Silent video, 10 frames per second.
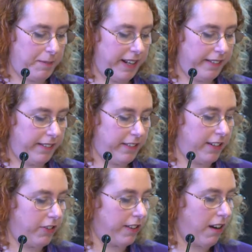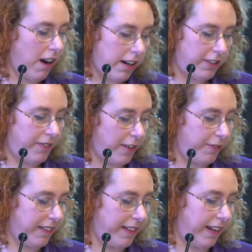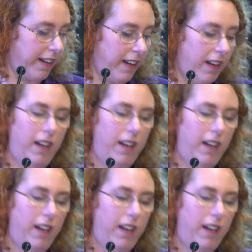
it places gender at the heart of everything,